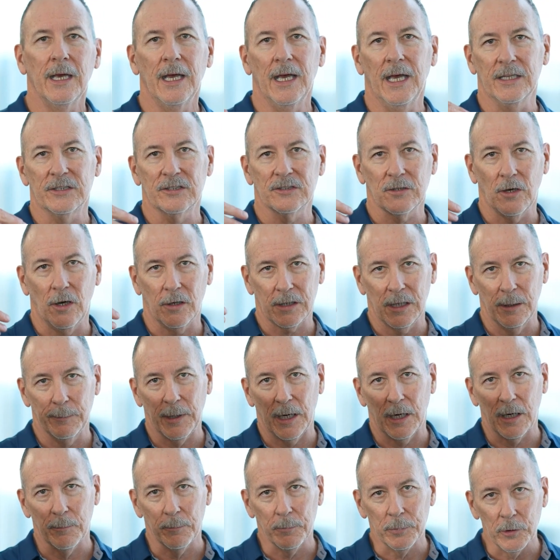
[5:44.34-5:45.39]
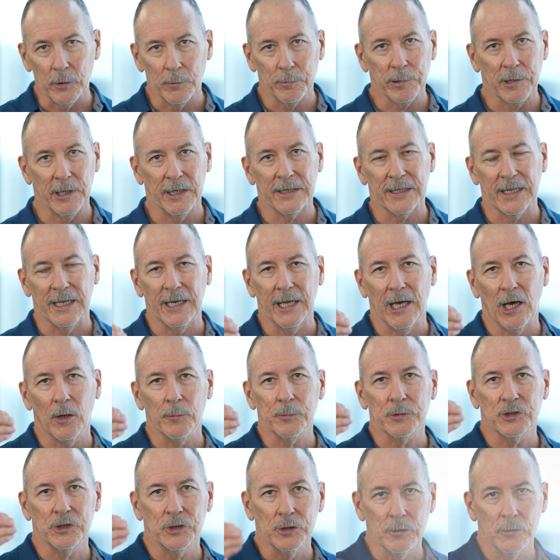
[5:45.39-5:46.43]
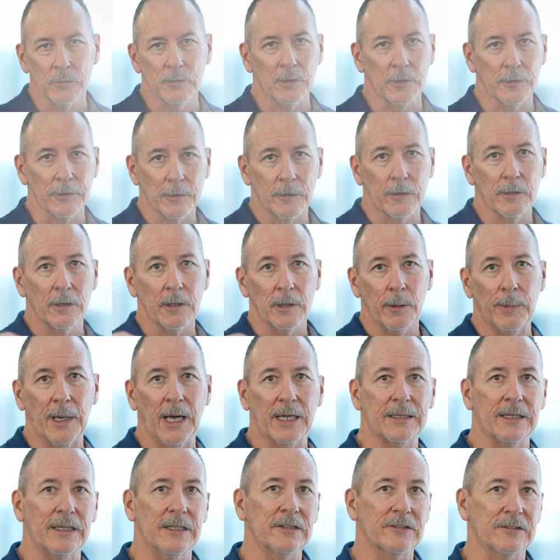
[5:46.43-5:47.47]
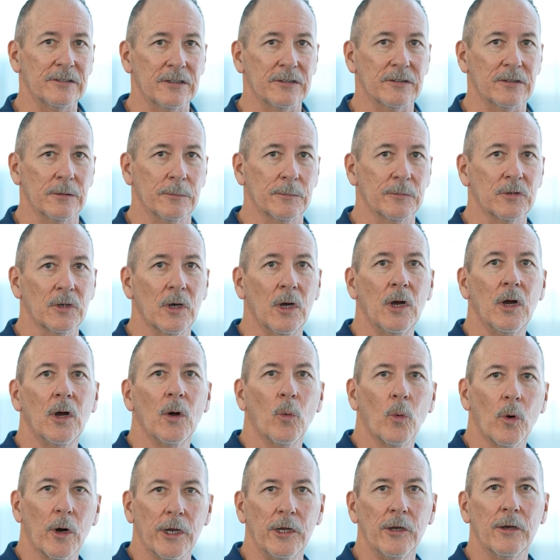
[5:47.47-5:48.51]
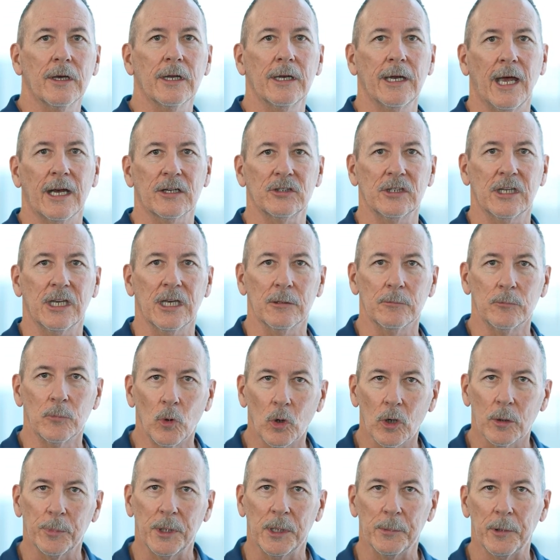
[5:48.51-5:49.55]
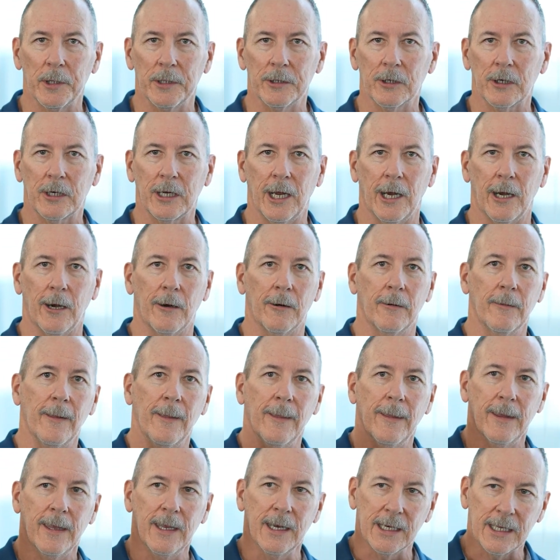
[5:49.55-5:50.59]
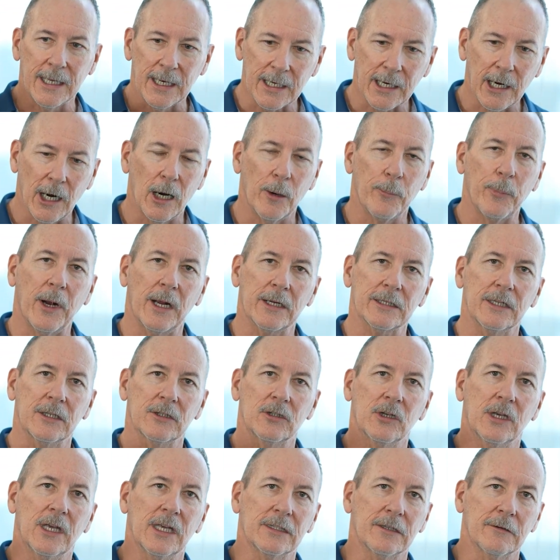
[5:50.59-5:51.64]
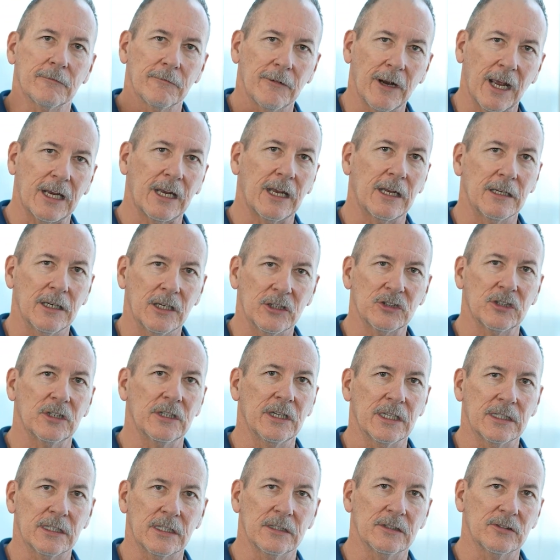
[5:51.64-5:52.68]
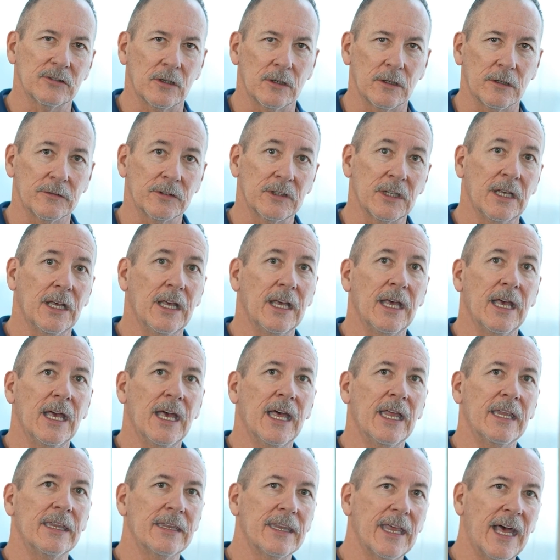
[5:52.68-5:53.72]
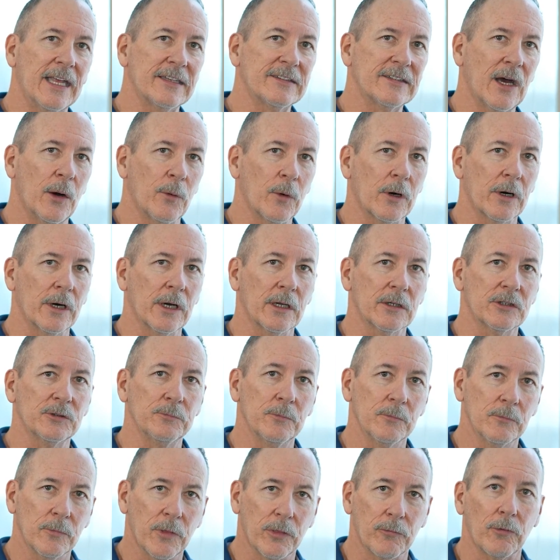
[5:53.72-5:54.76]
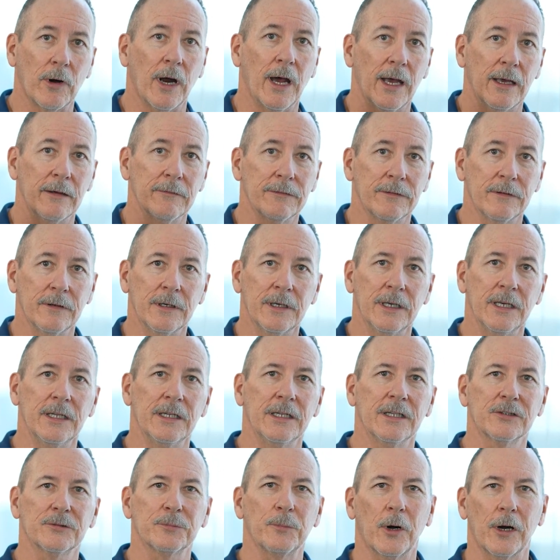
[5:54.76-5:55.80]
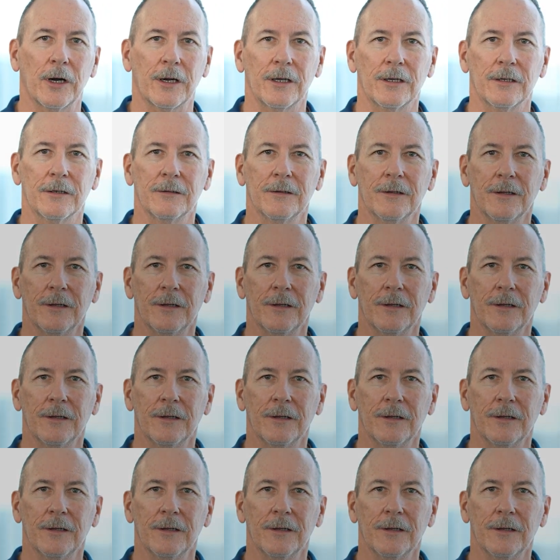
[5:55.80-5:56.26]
It's talking about a blueprint that helps you to learn about these systems where you can actually get more people under care and get chiropractic to get the recognition it deserves. And that's how we're going to thrive in this market.